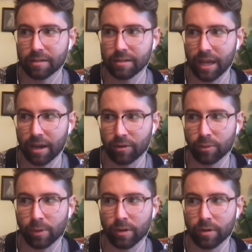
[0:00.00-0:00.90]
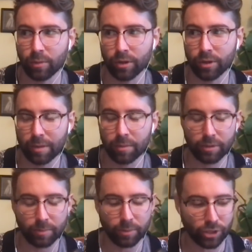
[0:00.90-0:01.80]
doubt or were, were you able
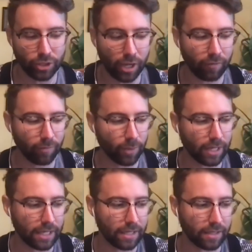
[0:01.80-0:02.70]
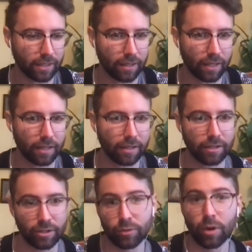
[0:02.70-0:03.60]
to push it off pretty easily that
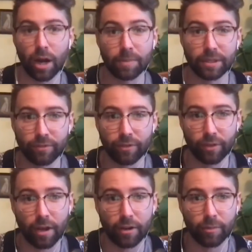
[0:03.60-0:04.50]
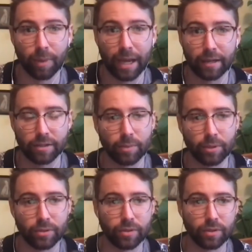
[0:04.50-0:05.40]
you opted for the 100 back as
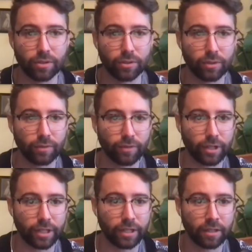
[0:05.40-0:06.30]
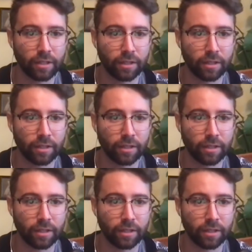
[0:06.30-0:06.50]
opposed to the 200 free?